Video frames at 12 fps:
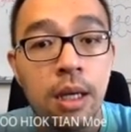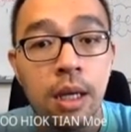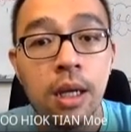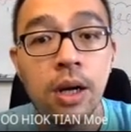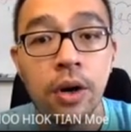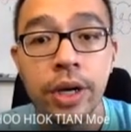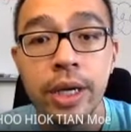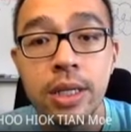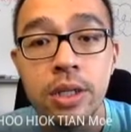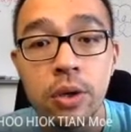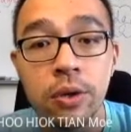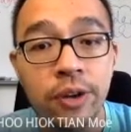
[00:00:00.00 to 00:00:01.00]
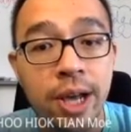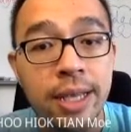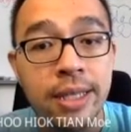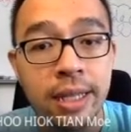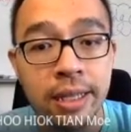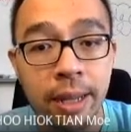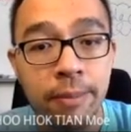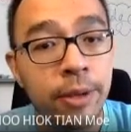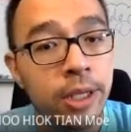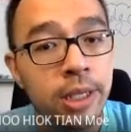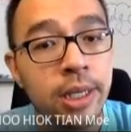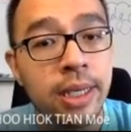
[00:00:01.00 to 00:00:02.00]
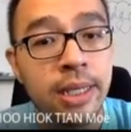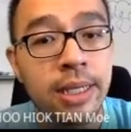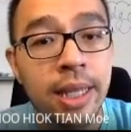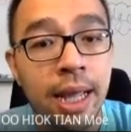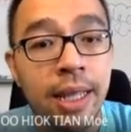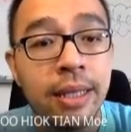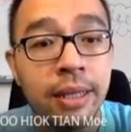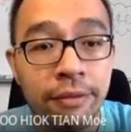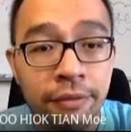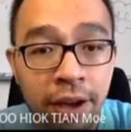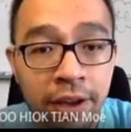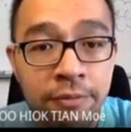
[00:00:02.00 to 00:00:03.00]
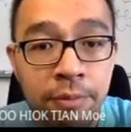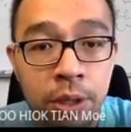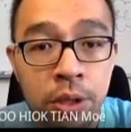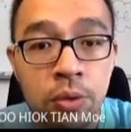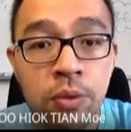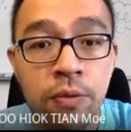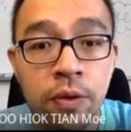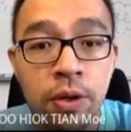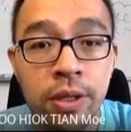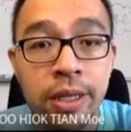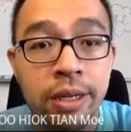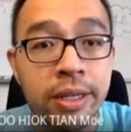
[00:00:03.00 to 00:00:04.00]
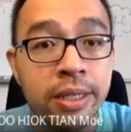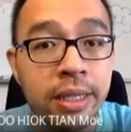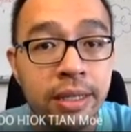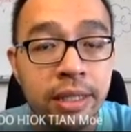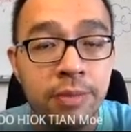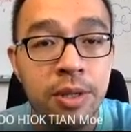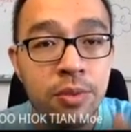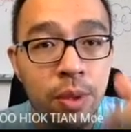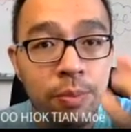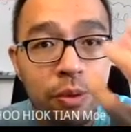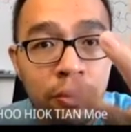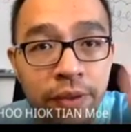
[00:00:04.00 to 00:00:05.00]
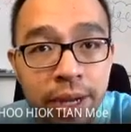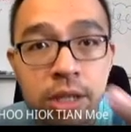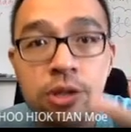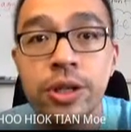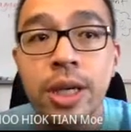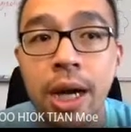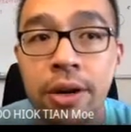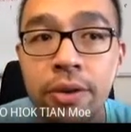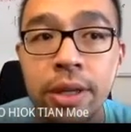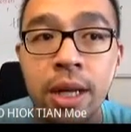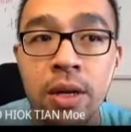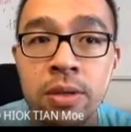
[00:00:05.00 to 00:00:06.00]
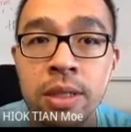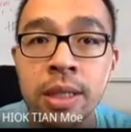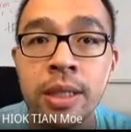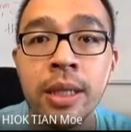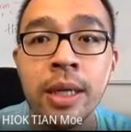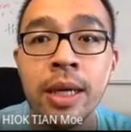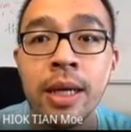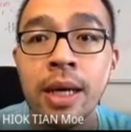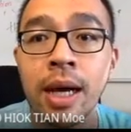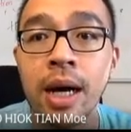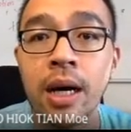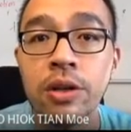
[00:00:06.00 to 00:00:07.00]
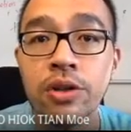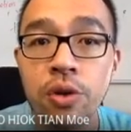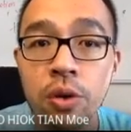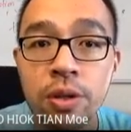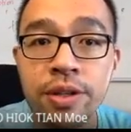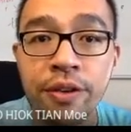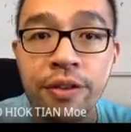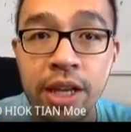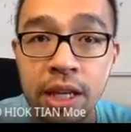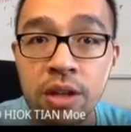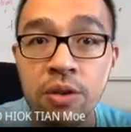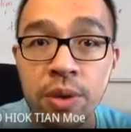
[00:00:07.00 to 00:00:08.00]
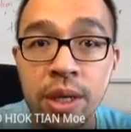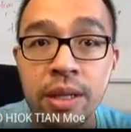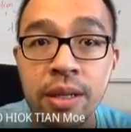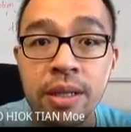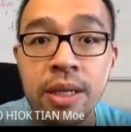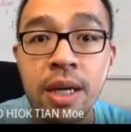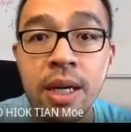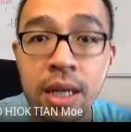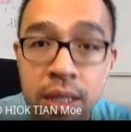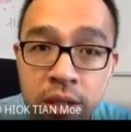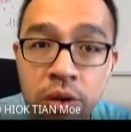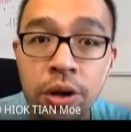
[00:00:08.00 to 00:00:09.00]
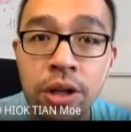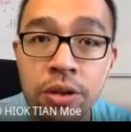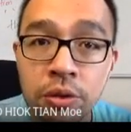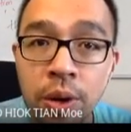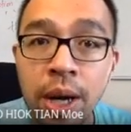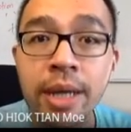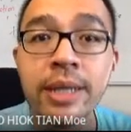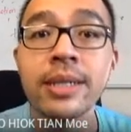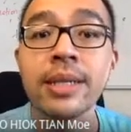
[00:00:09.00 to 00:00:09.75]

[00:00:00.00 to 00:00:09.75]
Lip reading: Okay, so rise in temperature is 95.24 degrees Celsius. Means we provide 300,000 joules of heat to it. It's going to rise